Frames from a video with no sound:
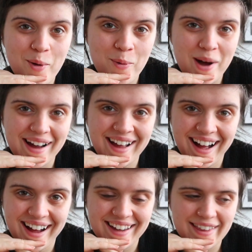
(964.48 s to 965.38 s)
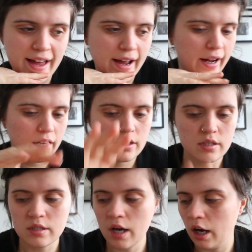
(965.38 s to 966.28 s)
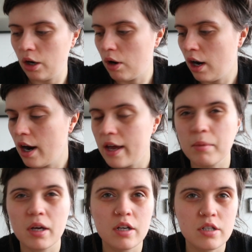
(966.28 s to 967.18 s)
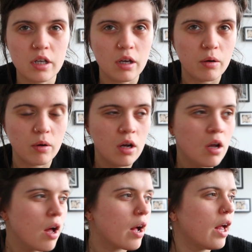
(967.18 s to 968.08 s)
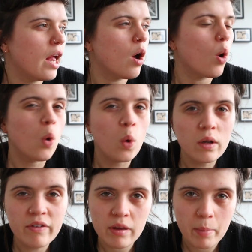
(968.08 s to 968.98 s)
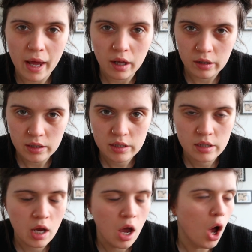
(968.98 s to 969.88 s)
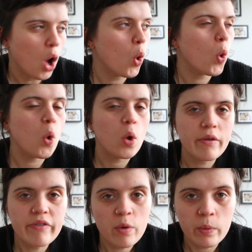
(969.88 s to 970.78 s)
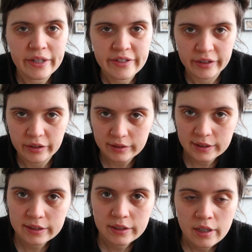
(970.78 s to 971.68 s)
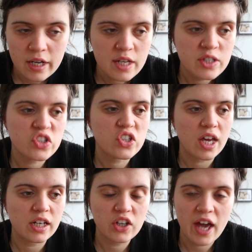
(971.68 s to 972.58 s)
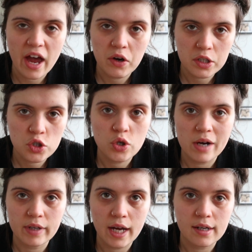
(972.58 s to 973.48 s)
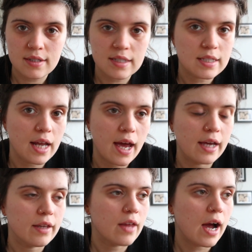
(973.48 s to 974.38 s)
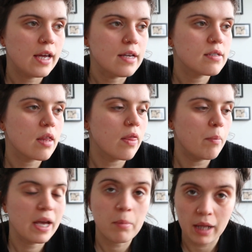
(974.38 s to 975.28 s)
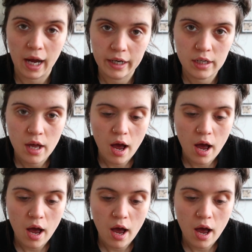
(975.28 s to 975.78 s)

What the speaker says: Why, hi there. So I am gonna do all of the bells, all of the whistles, skincare extravaganza today. That is the big plan.